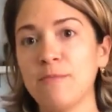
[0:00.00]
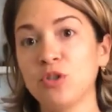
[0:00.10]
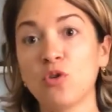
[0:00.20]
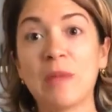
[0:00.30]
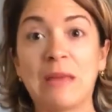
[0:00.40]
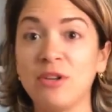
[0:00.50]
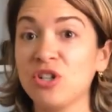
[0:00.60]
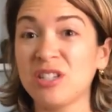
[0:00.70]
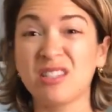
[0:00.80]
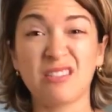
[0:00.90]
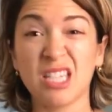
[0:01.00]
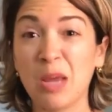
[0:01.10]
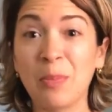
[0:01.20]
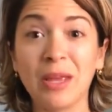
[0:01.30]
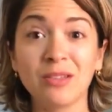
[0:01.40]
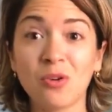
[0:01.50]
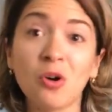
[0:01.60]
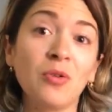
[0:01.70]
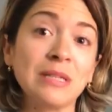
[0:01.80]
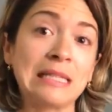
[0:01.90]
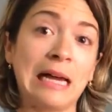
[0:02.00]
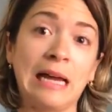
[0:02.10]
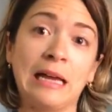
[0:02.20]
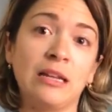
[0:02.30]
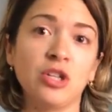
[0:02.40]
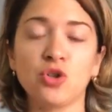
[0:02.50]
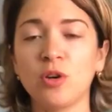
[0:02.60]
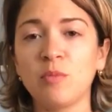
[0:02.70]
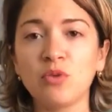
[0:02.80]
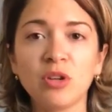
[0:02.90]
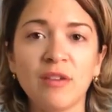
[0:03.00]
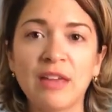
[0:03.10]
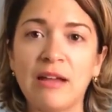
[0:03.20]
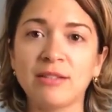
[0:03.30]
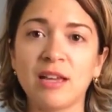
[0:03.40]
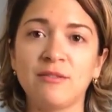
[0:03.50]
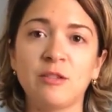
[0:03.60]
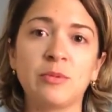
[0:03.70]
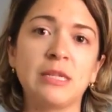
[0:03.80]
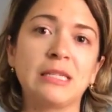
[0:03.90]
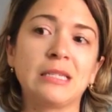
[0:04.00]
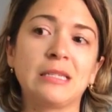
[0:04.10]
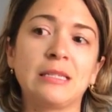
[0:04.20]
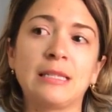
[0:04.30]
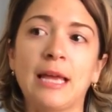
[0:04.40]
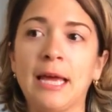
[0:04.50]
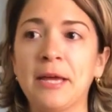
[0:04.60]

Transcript: So maybe just skip it. Don't go inside. Enjoy the beauty of the outside of these places.